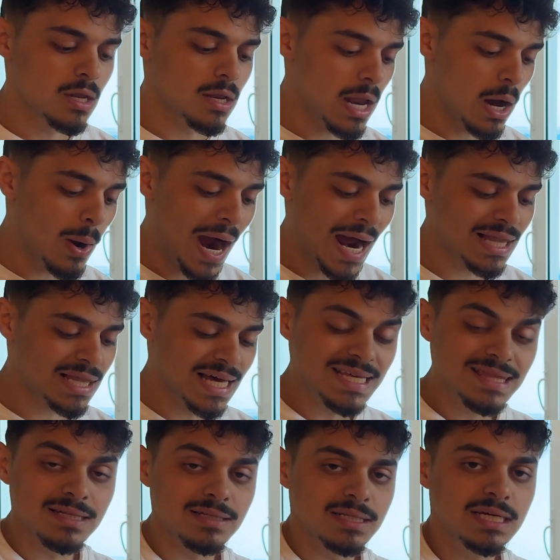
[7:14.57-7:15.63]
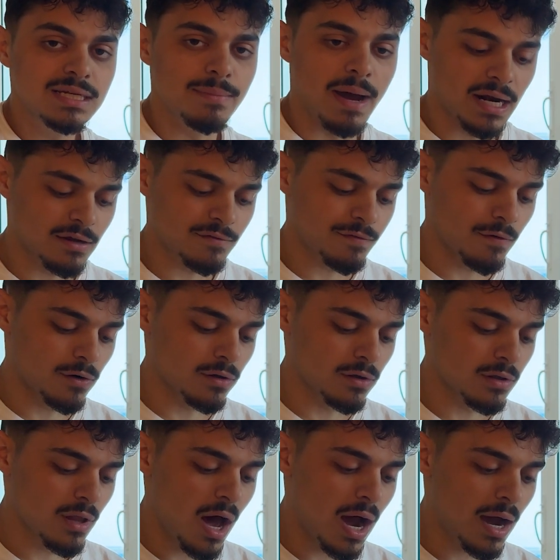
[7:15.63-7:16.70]
Now, I like the lead magnet
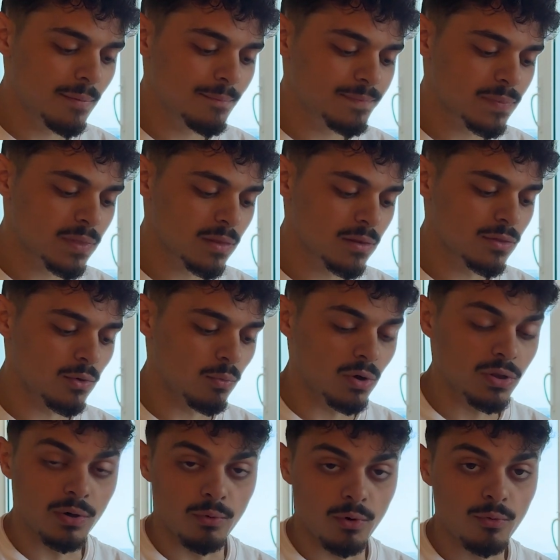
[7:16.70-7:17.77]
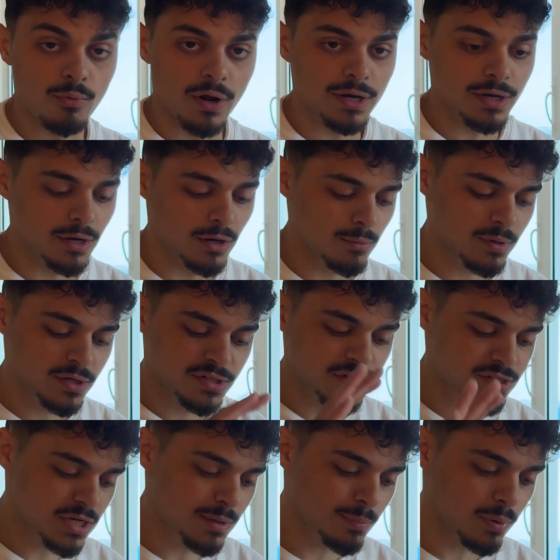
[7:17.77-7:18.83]
funnel a lot, the one that we're running here, because
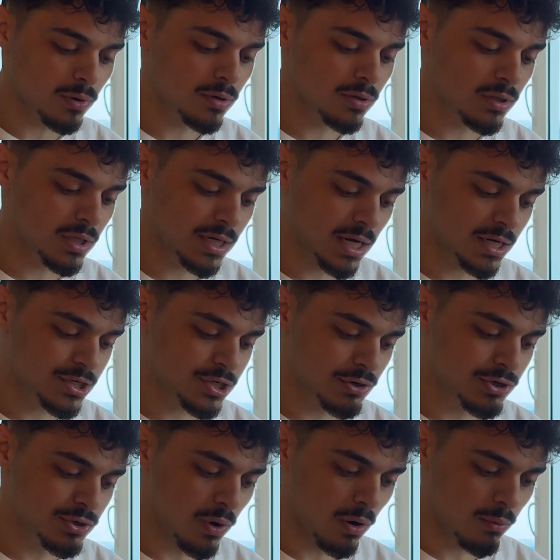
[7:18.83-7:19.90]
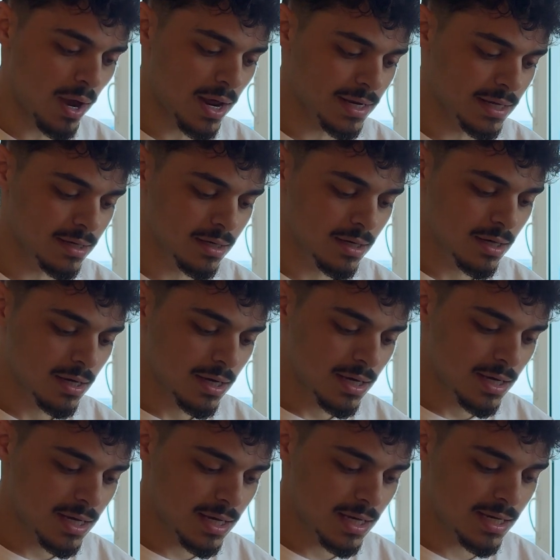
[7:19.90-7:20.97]
it's simple. Like I showed you already,
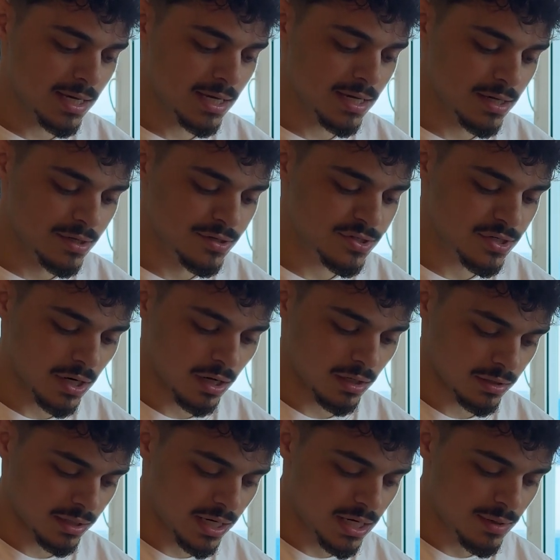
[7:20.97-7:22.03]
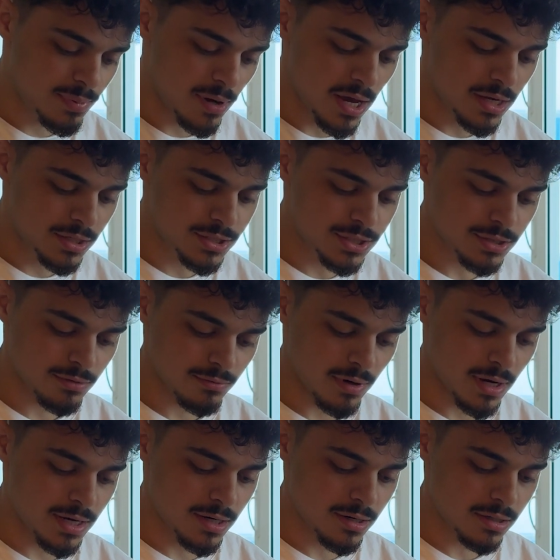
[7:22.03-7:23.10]
it is a landing page
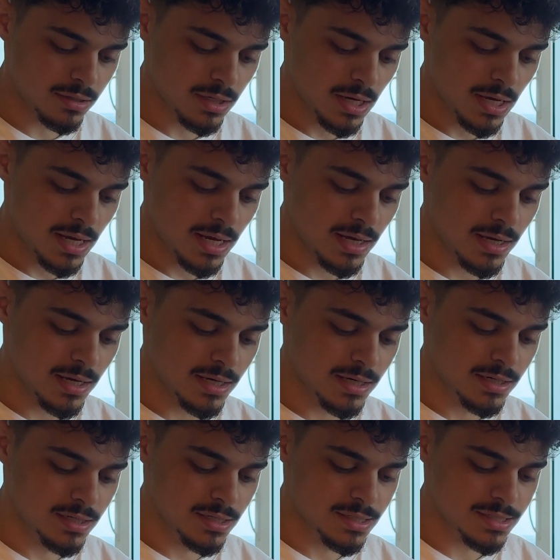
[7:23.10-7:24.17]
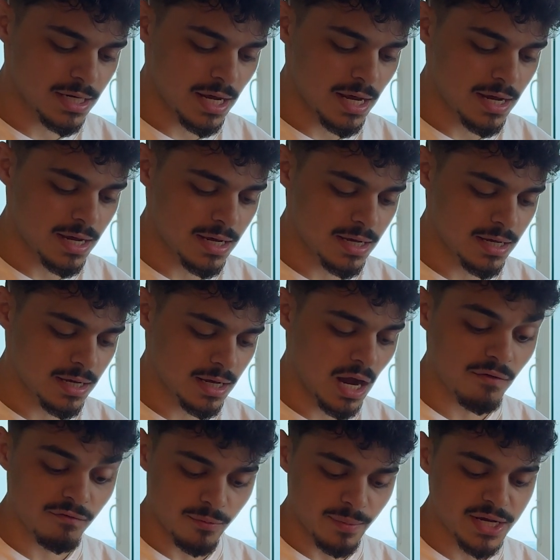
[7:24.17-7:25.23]
right here. It is a
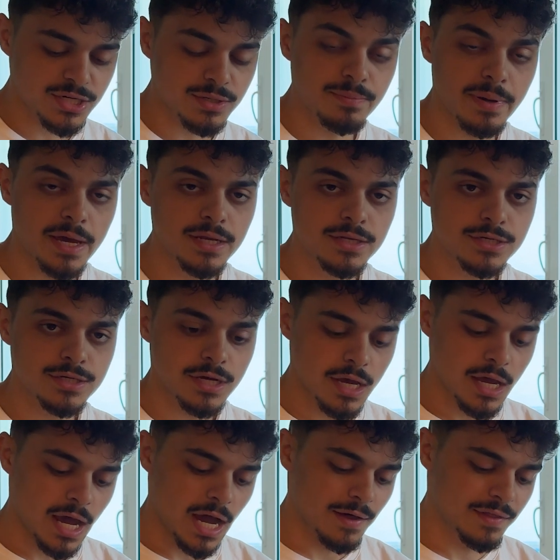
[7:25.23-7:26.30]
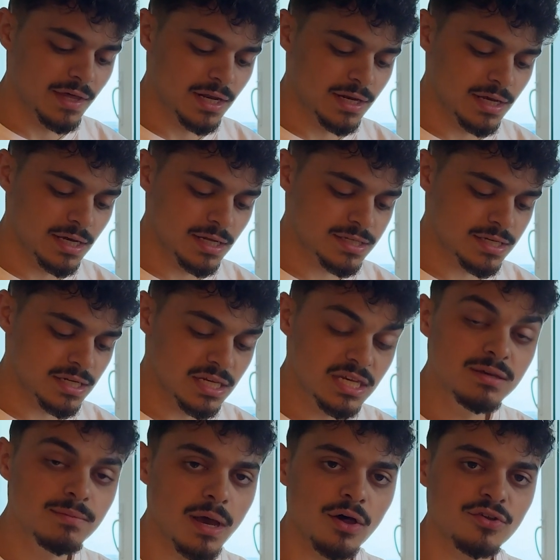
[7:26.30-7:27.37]
confirmation page, and then it's an
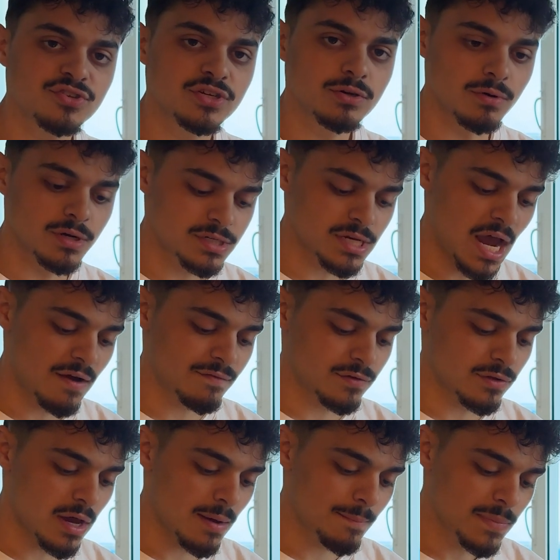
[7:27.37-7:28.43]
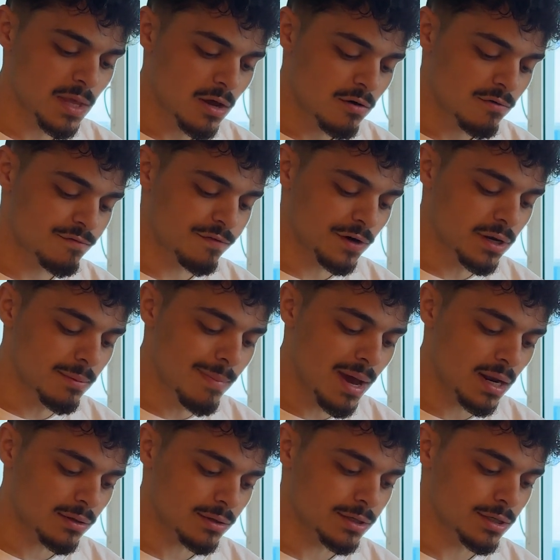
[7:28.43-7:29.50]
email sequence after that.
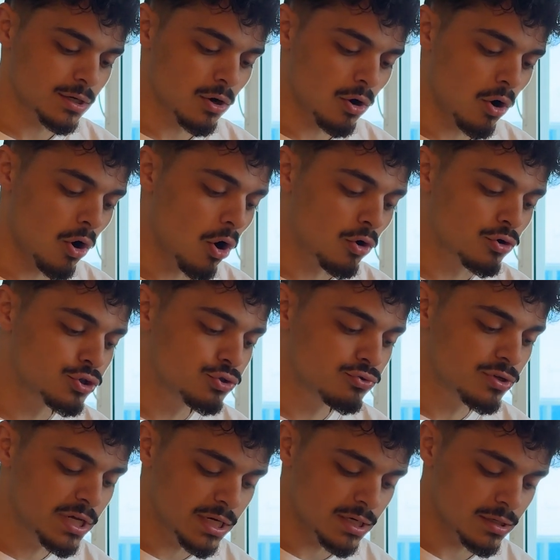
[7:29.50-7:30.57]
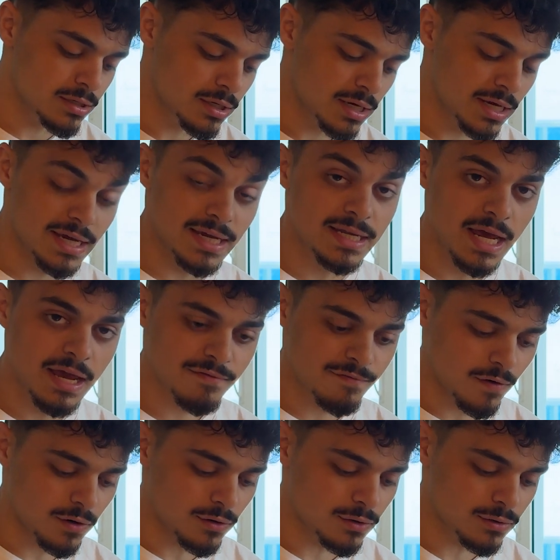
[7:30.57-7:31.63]
Fundamentally, all you need in a
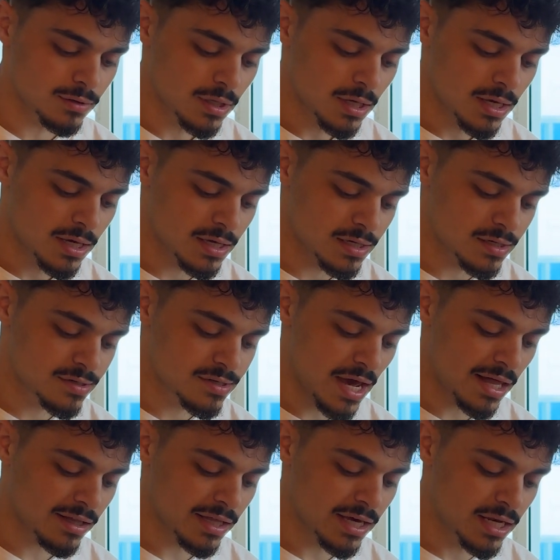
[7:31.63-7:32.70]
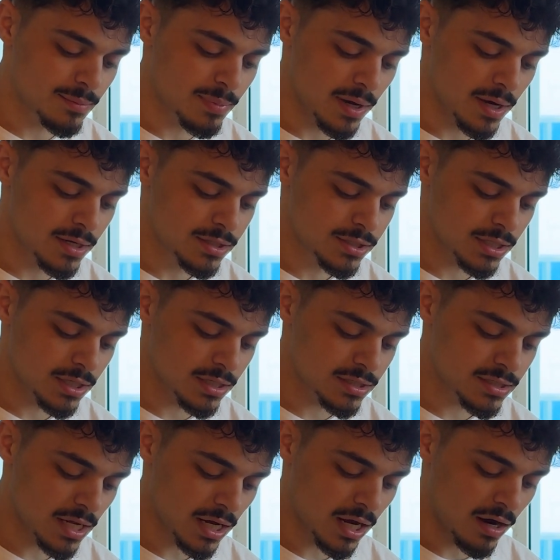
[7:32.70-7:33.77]
funnel is that landing page,
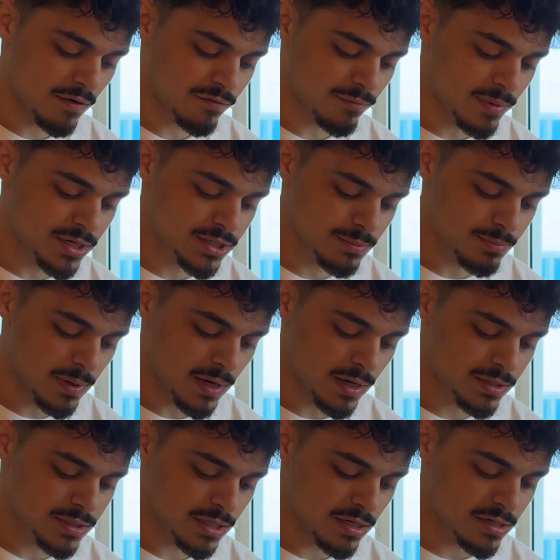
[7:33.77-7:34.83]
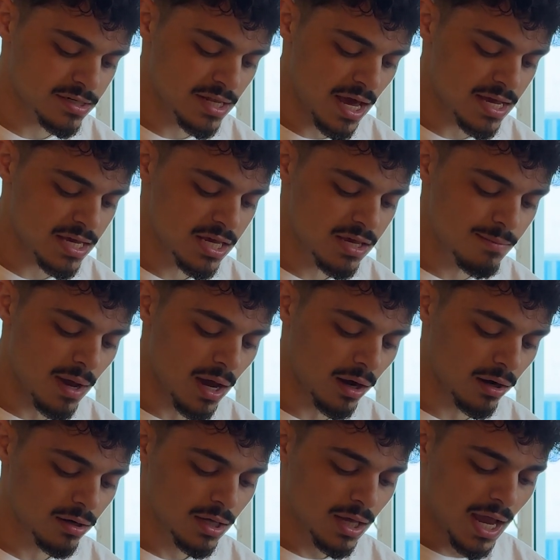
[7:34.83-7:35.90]
is that confirmation page, is that
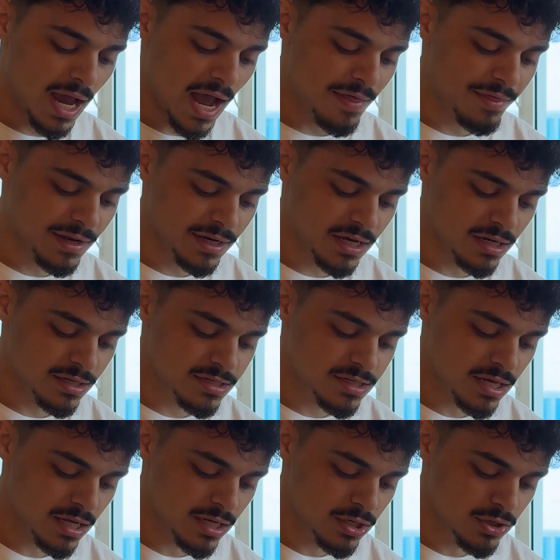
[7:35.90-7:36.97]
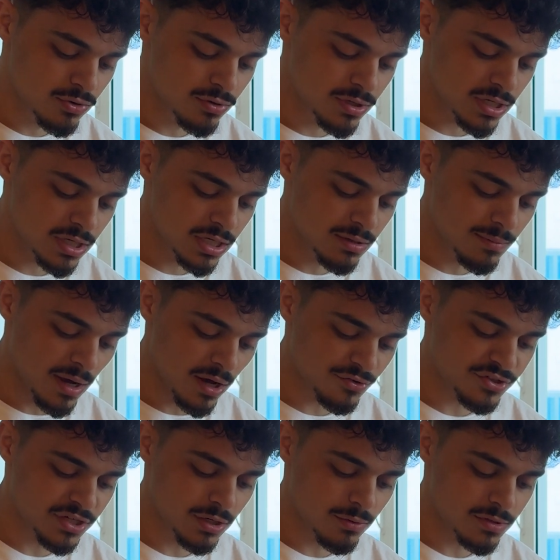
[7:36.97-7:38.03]
email, and then continued email
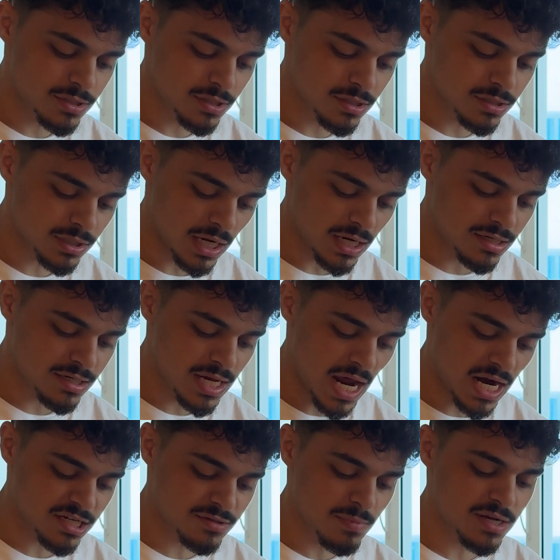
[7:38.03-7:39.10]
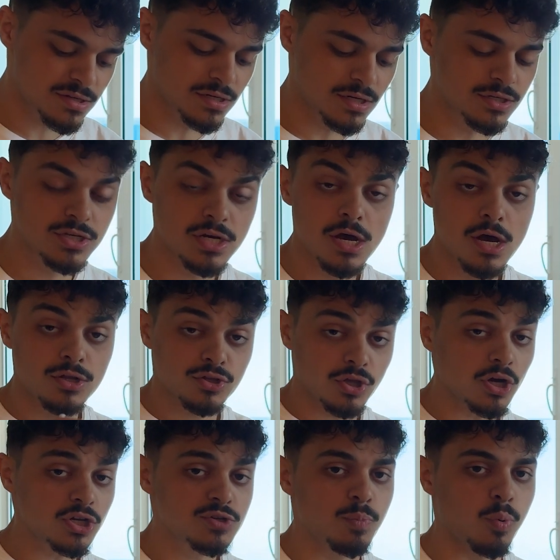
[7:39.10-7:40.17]
sequences and text message
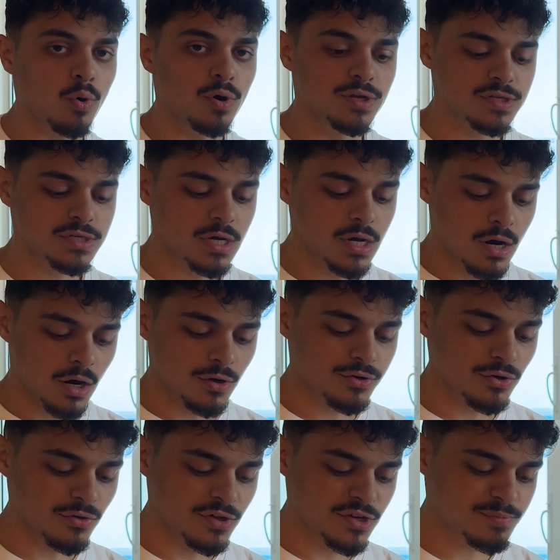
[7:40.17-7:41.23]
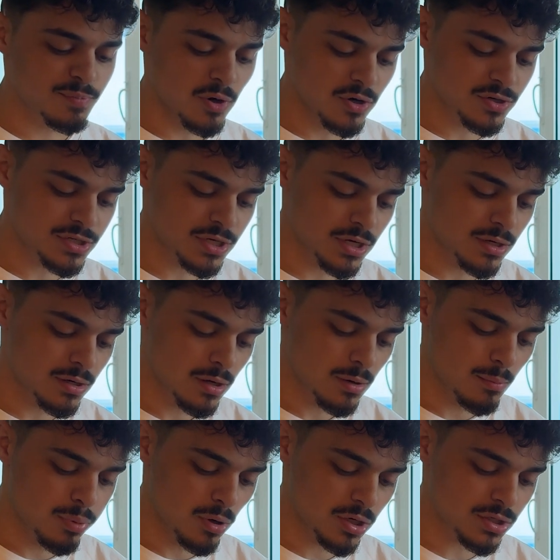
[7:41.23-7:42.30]
touch points until this person
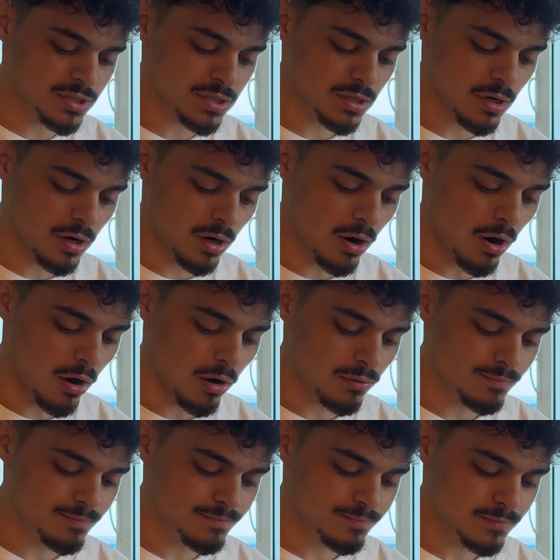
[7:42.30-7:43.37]
books a call.